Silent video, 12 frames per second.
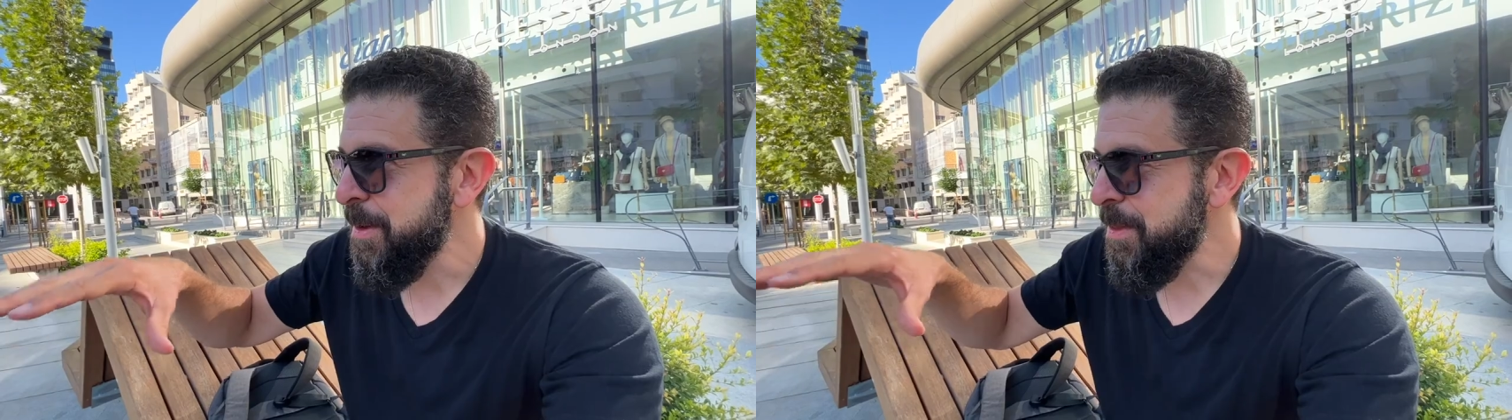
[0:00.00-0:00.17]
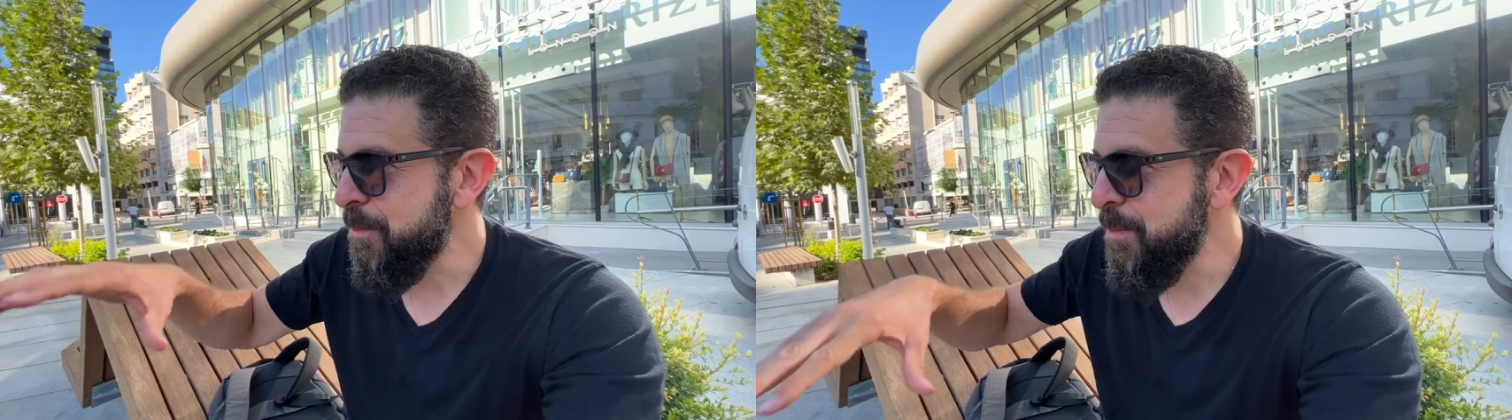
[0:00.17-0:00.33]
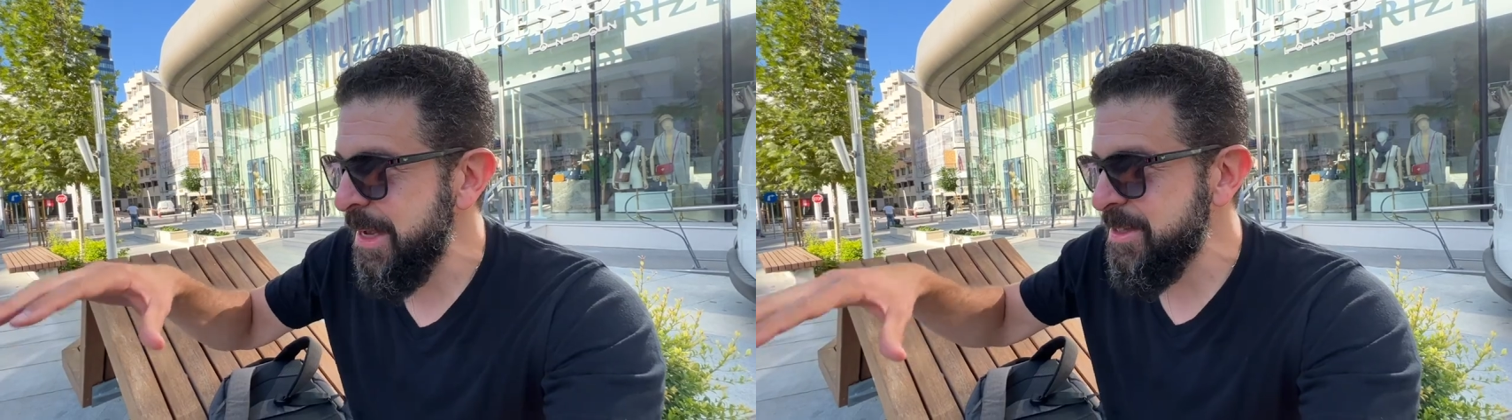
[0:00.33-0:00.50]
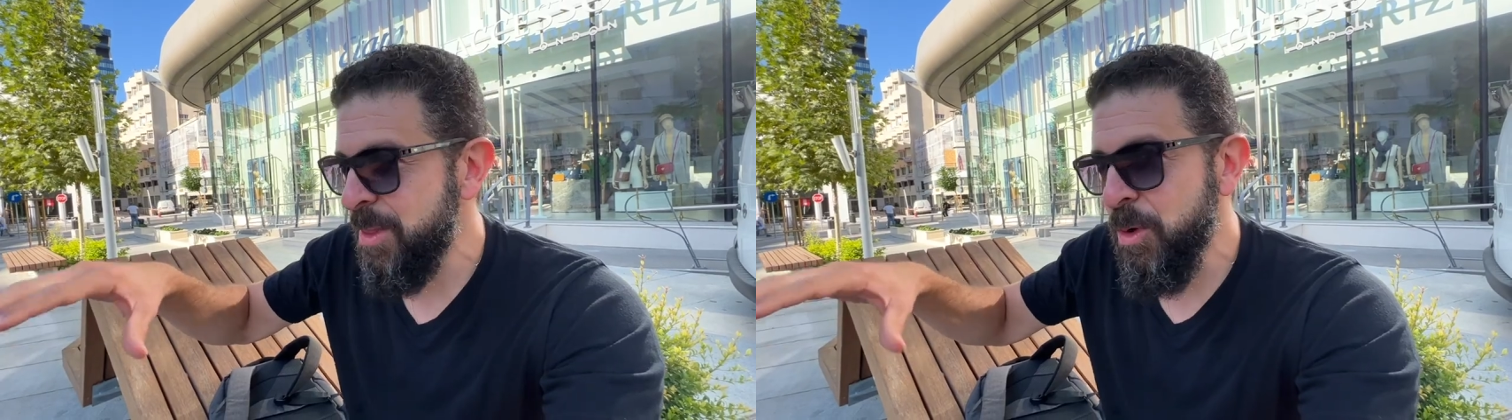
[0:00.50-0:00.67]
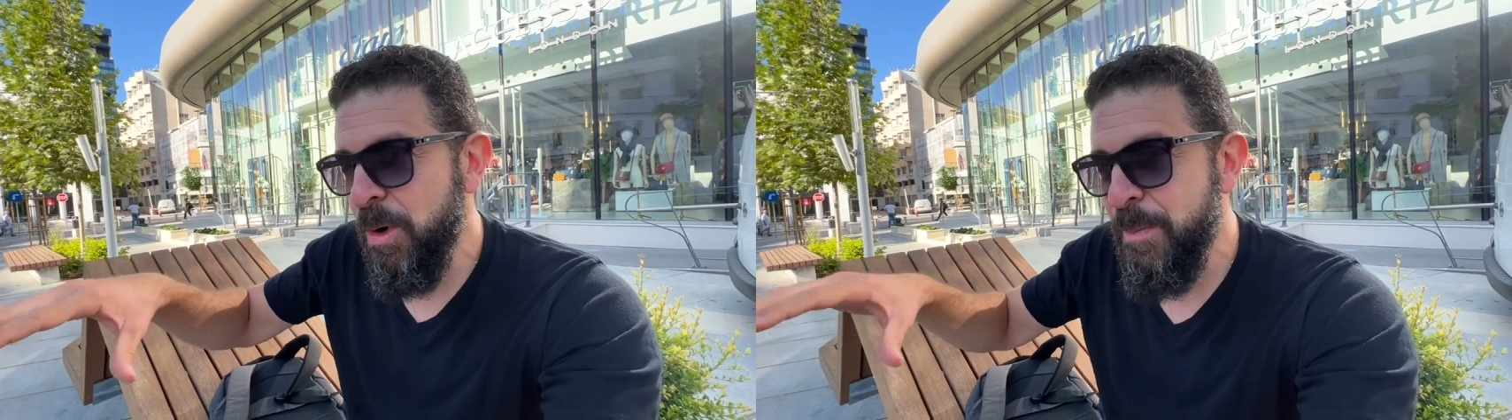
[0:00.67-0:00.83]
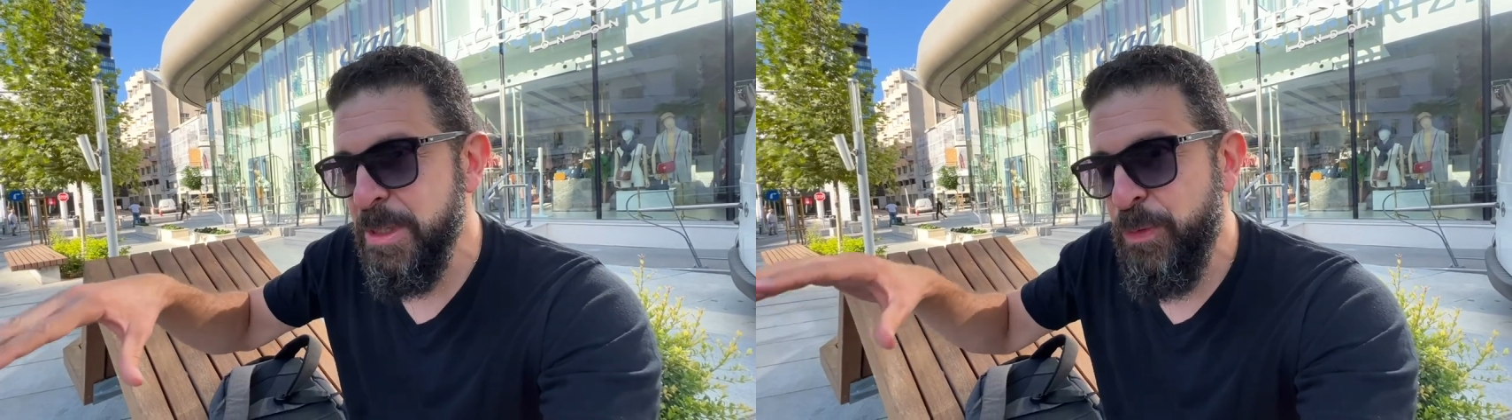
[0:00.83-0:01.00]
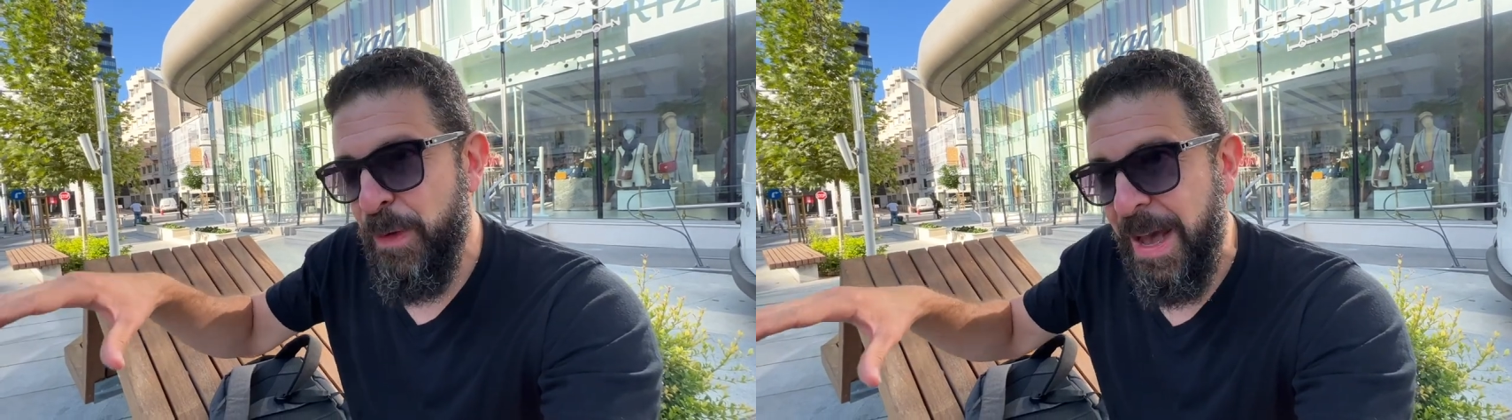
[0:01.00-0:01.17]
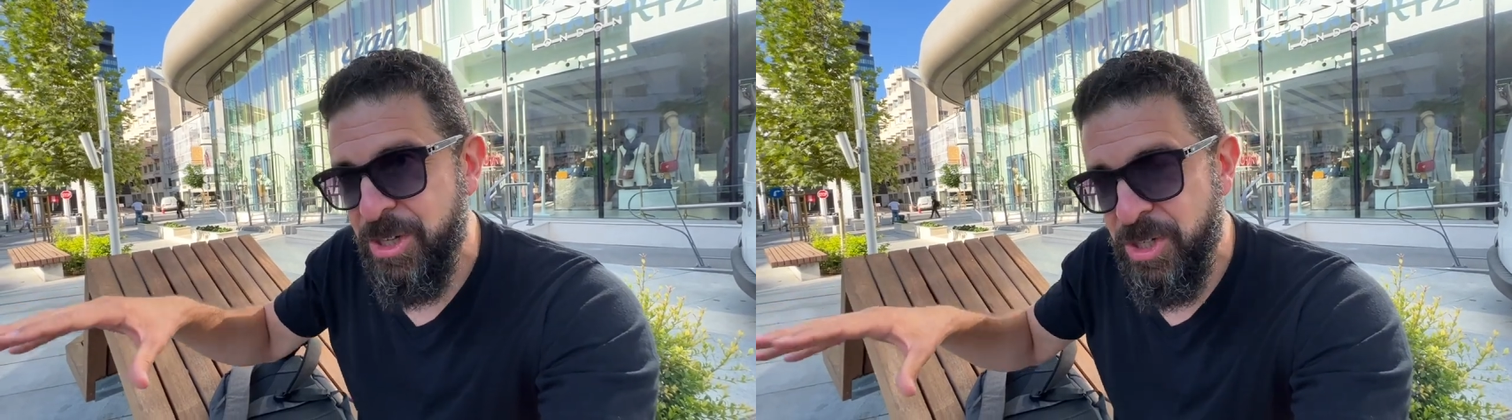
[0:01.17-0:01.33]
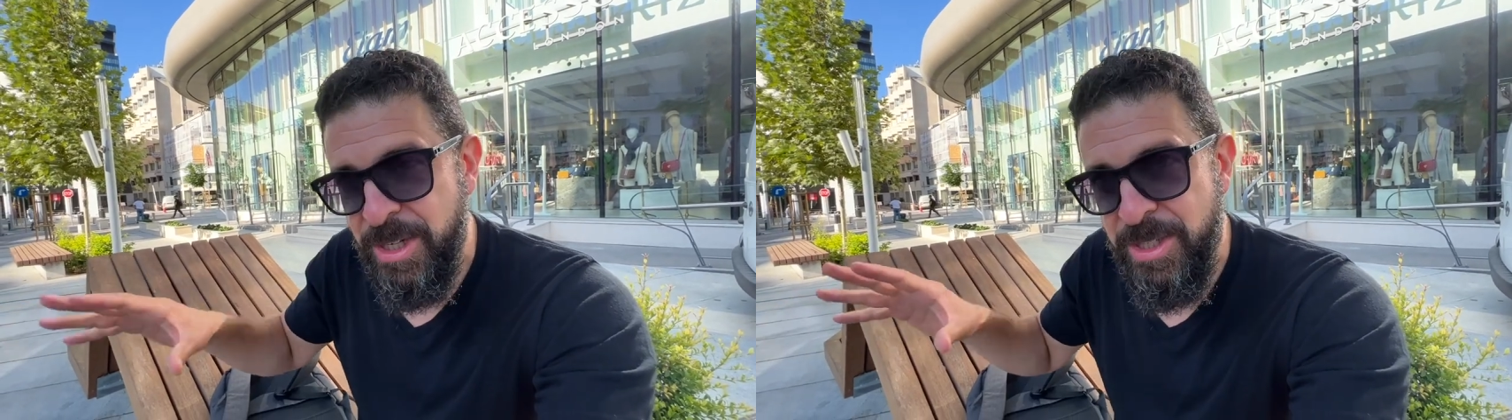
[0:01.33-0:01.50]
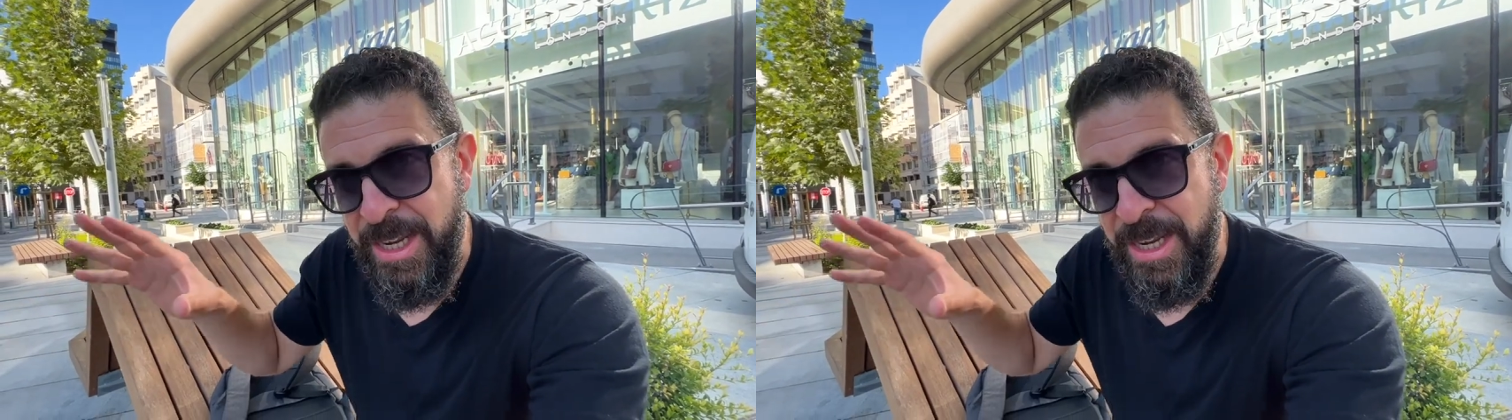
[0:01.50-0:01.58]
the men's and the women's fashions,